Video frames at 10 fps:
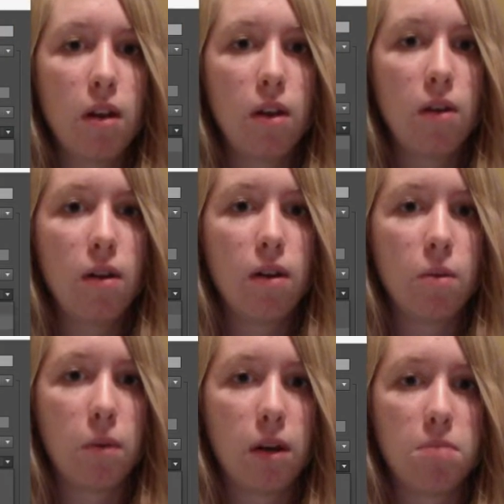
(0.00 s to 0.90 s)
The unit is
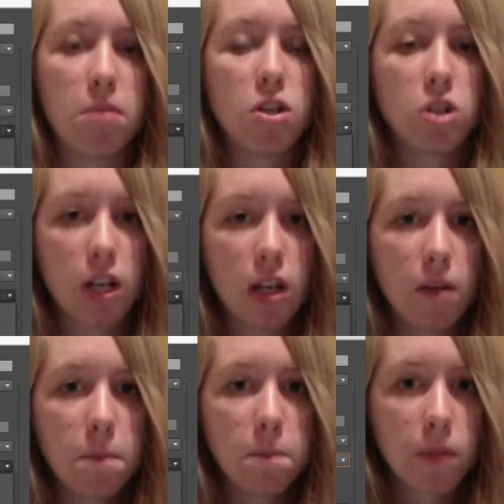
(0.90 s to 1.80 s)
what it's measured in.
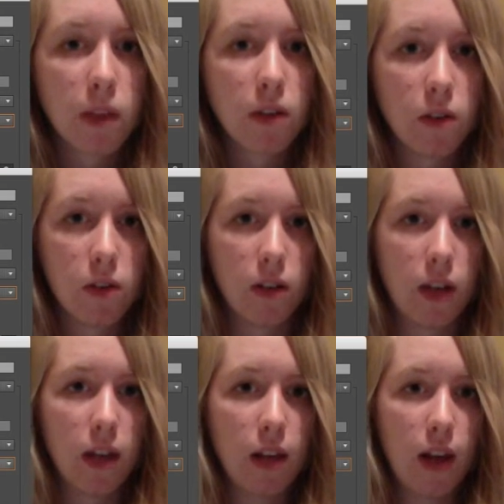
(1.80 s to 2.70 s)
So
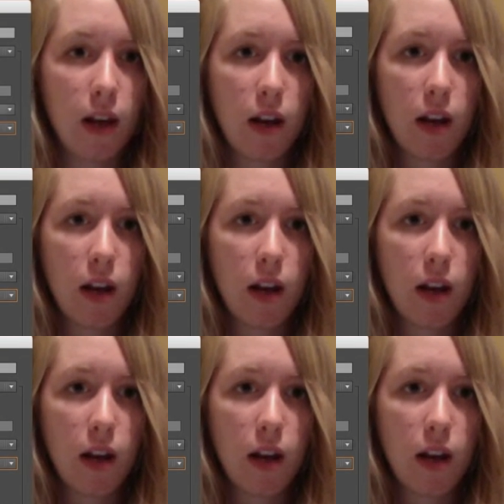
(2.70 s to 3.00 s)
select that.